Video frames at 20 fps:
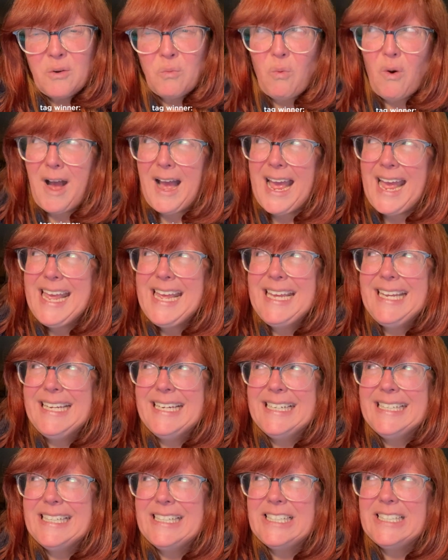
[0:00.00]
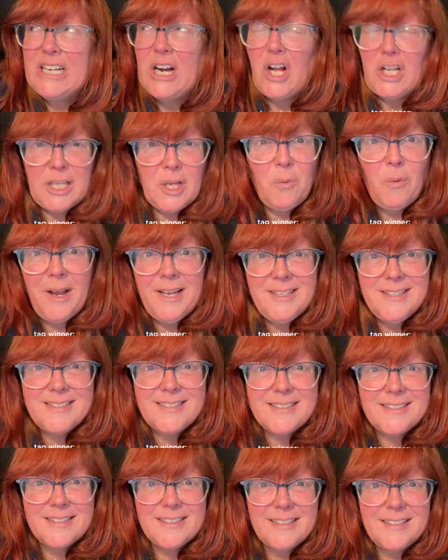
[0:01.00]
Why all at
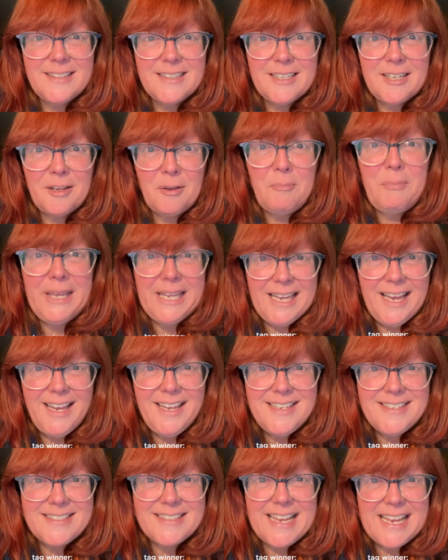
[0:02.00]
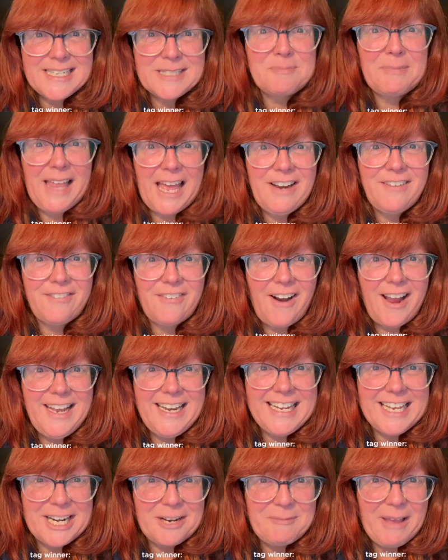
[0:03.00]
once? because it's Black
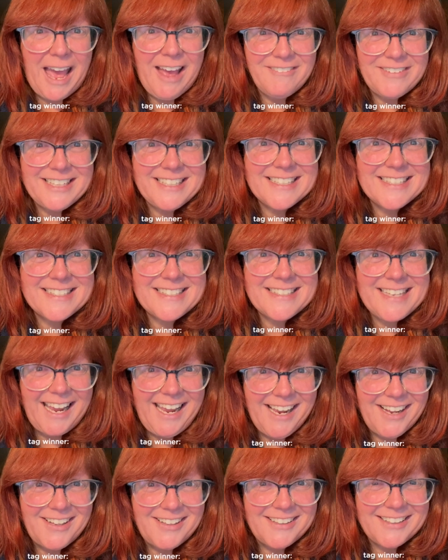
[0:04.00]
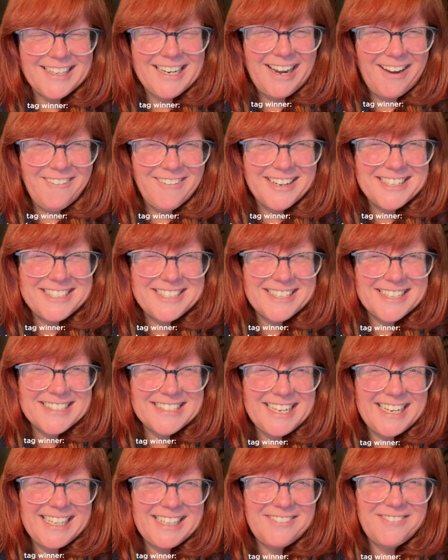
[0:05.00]
Friday and I'm having a sale. And I want you to
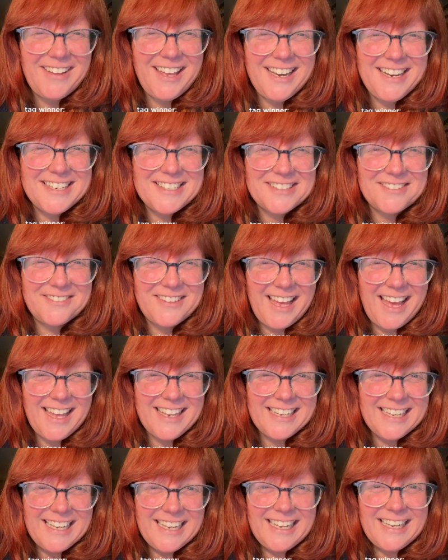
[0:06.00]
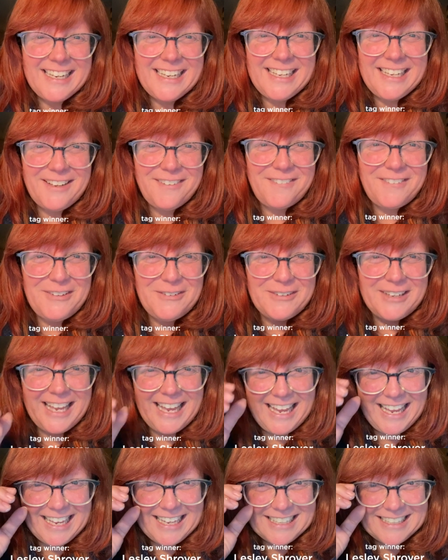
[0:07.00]
take advantage of that if you
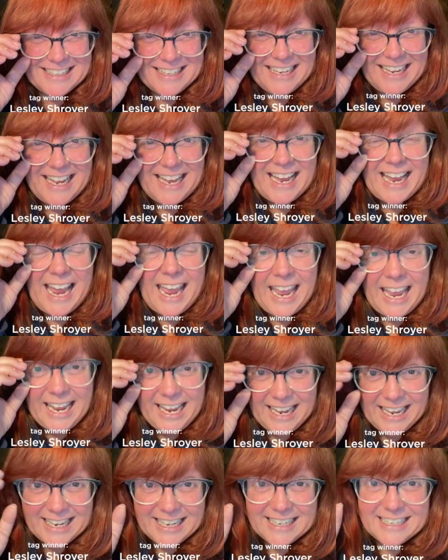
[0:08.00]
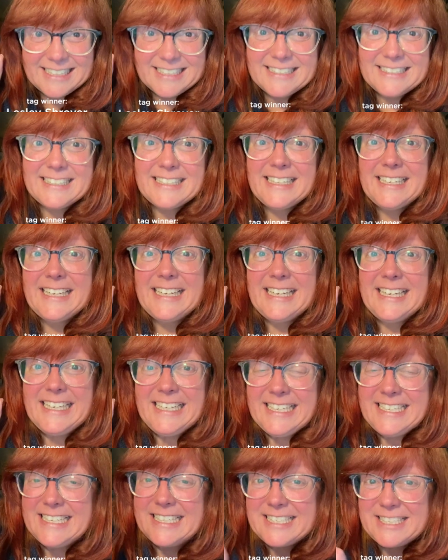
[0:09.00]
can. And
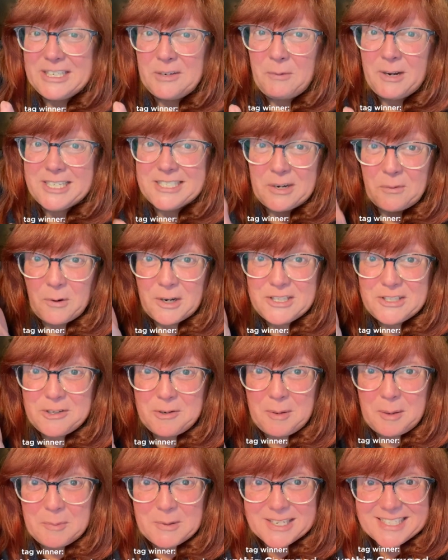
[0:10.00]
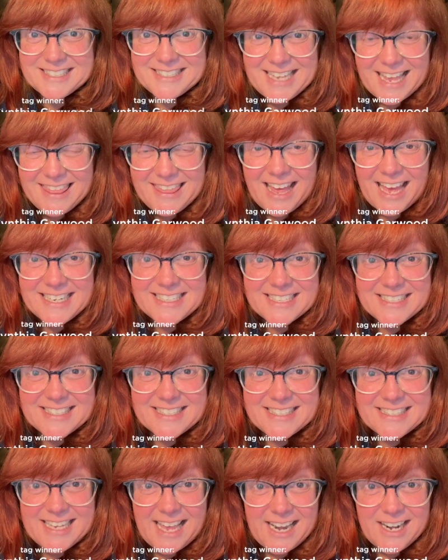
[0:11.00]
in addition to which, I want you to be able to send that to
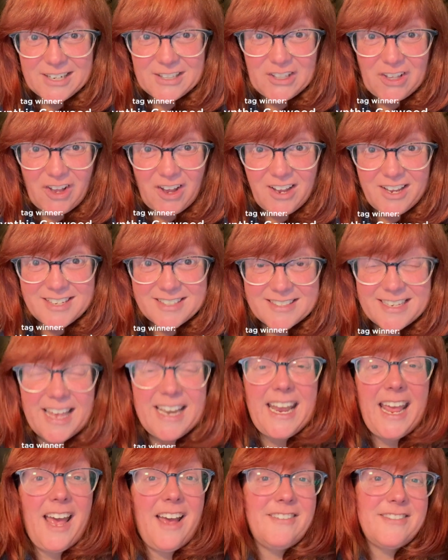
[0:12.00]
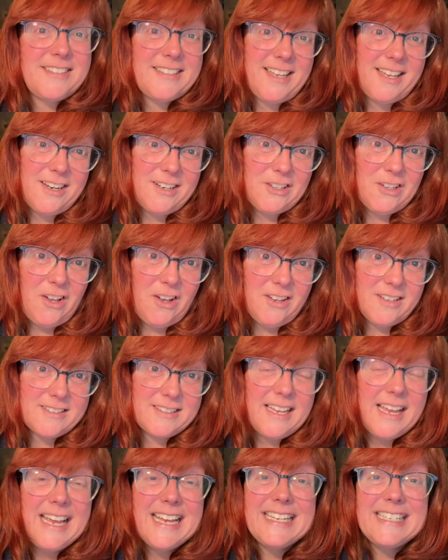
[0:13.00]
Santa Claus and have Santa
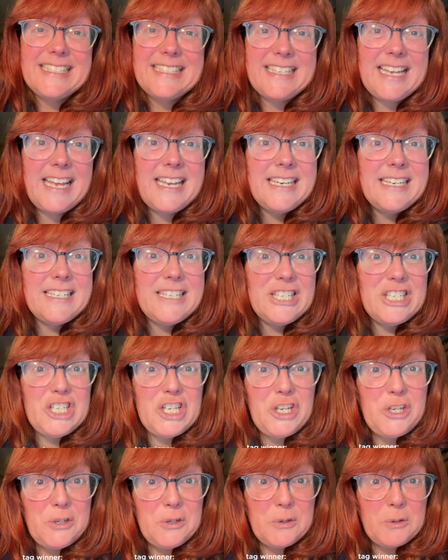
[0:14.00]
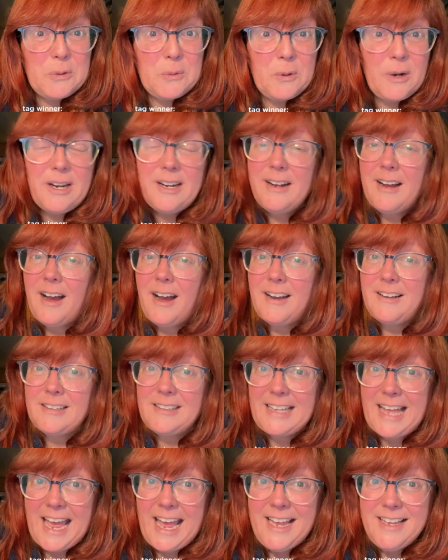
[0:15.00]
Claus send you a
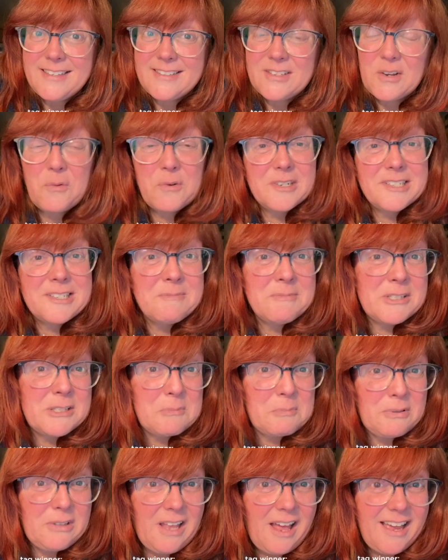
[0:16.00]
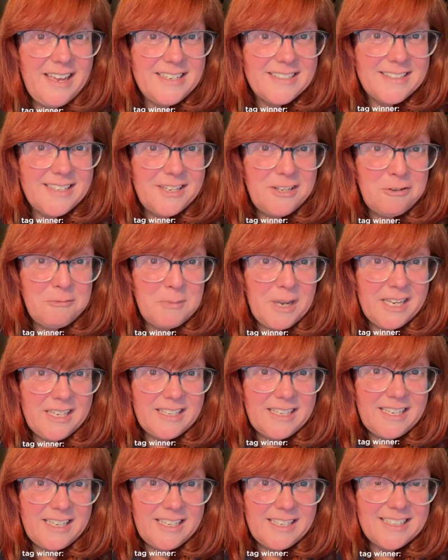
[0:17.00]
class or some supplies that you might
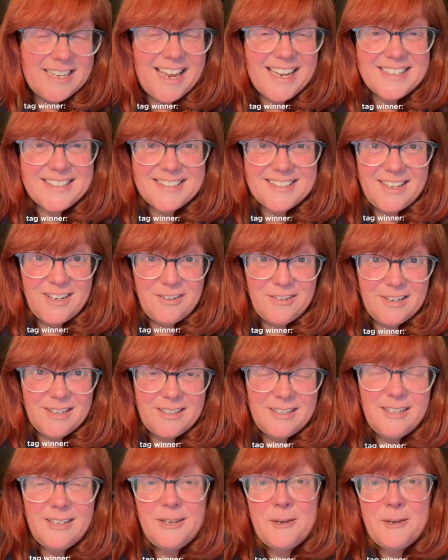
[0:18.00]
need, etc.,